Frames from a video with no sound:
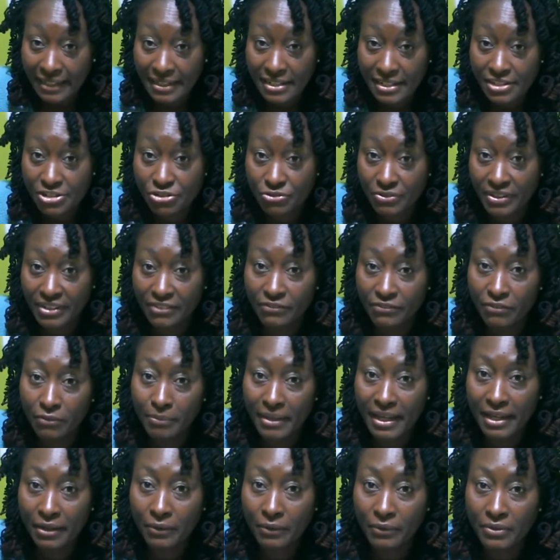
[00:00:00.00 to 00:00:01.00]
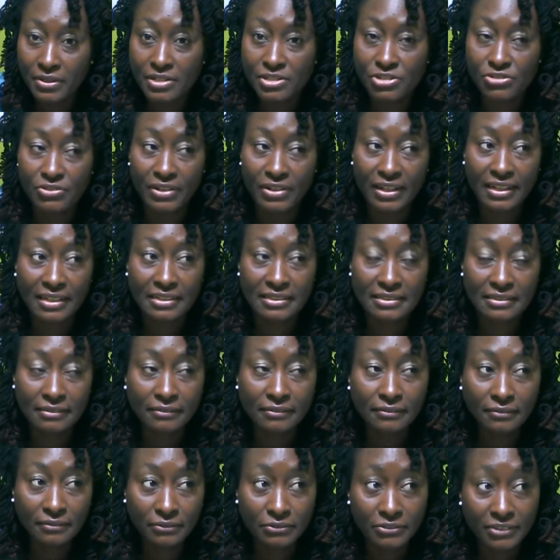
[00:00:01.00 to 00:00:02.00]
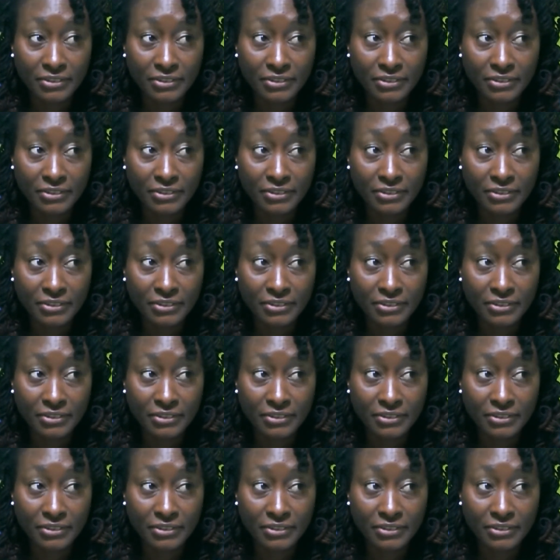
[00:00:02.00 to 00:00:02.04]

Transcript: History, and for Black History, I